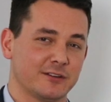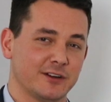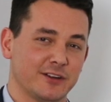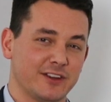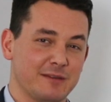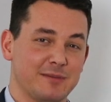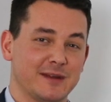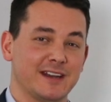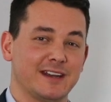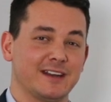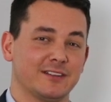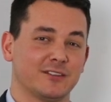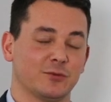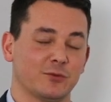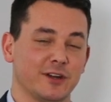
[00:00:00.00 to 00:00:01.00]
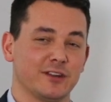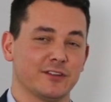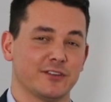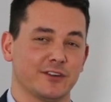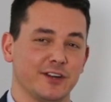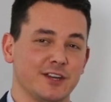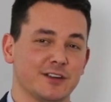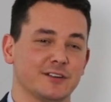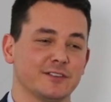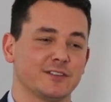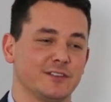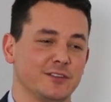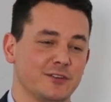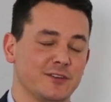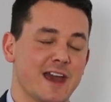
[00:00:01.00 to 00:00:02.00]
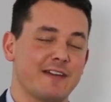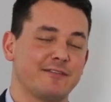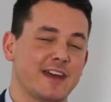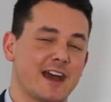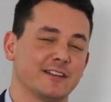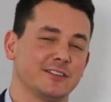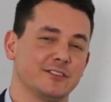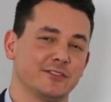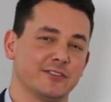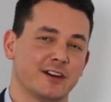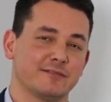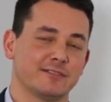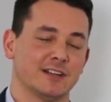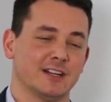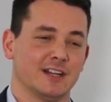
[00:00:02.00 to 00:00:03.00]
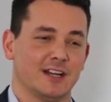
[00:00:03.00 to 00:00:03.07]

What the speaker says: career and they've been in it 20 to 30 years, you have to ask yourself,